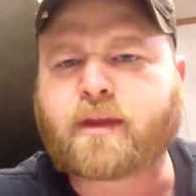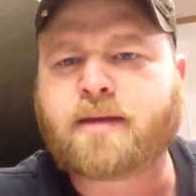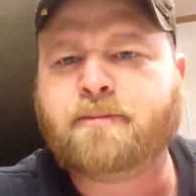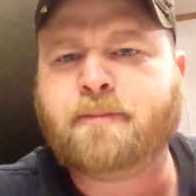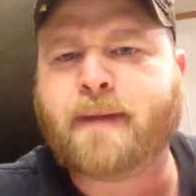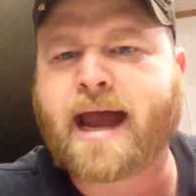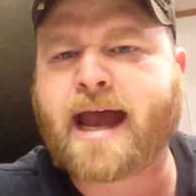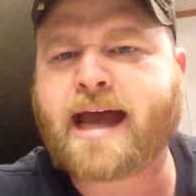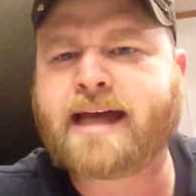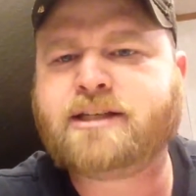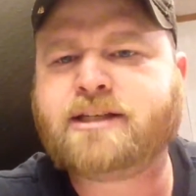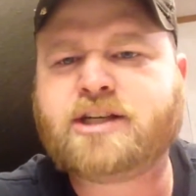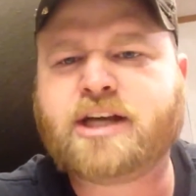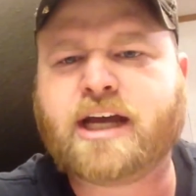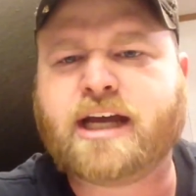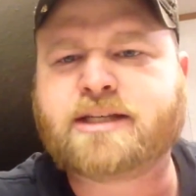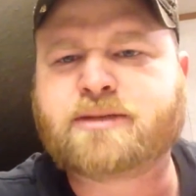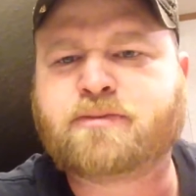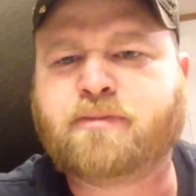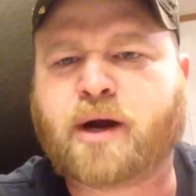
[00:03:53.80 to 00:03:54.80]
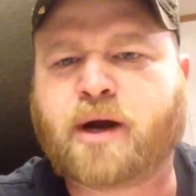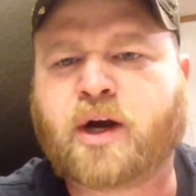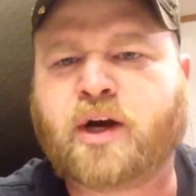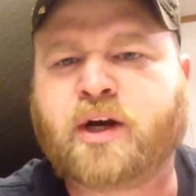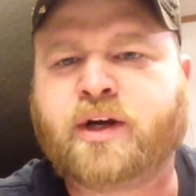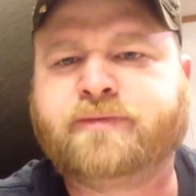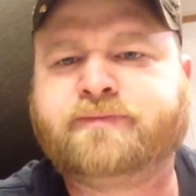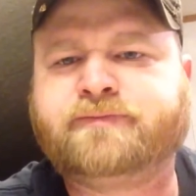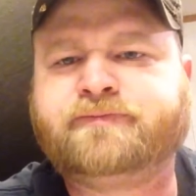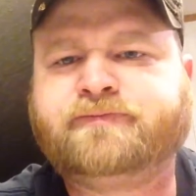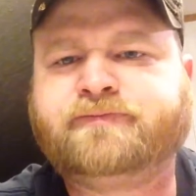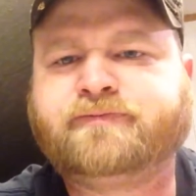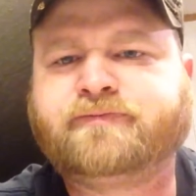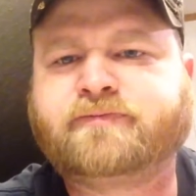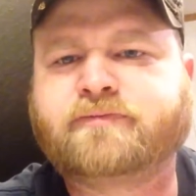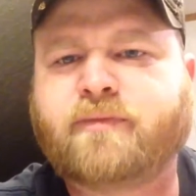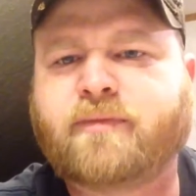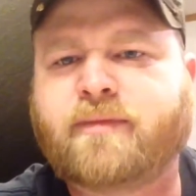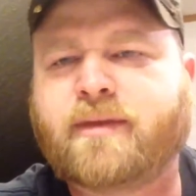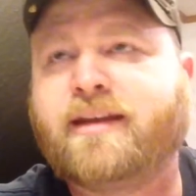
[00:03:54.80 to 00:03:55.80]
Bad chest burn.
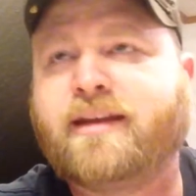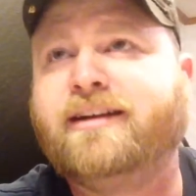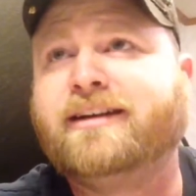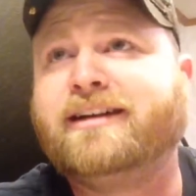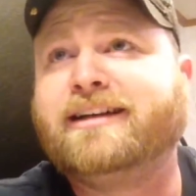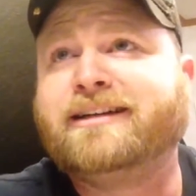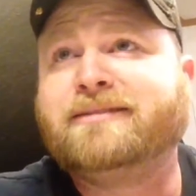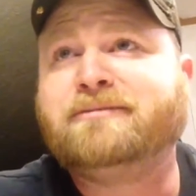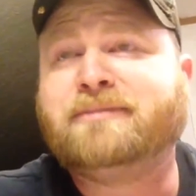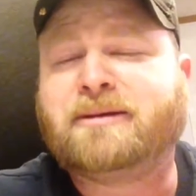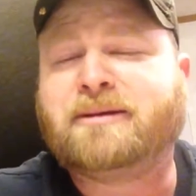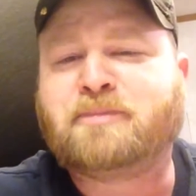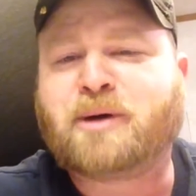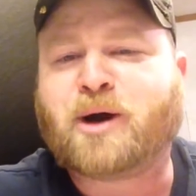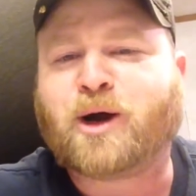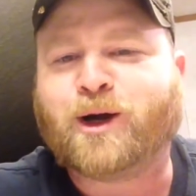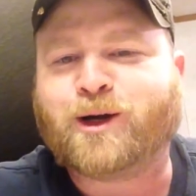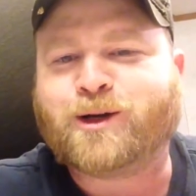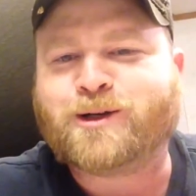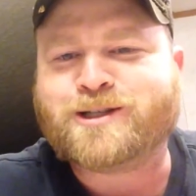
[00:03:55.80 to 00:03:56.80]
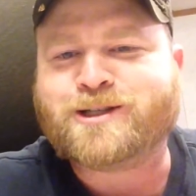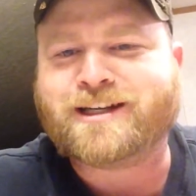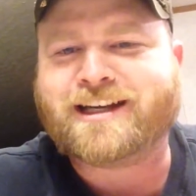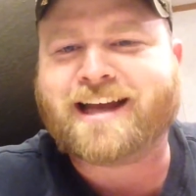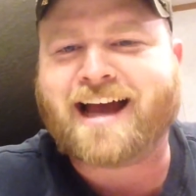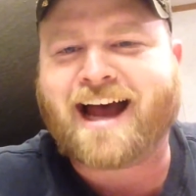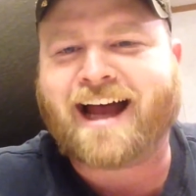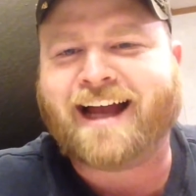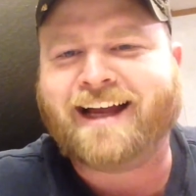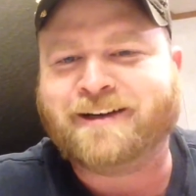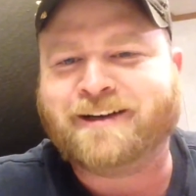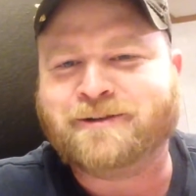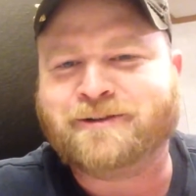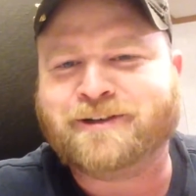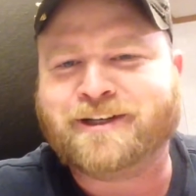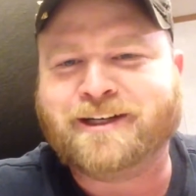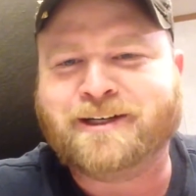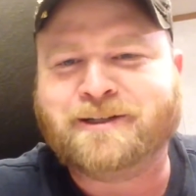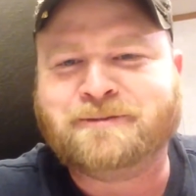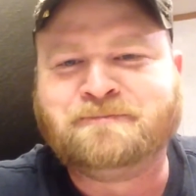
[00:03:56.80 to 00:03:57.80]
My partner's dying over
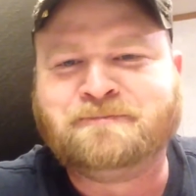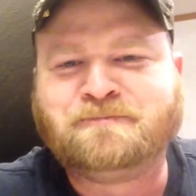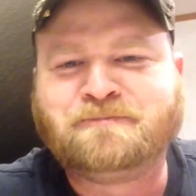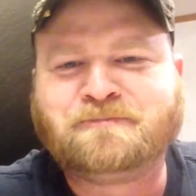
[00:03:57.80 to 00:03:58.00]
here.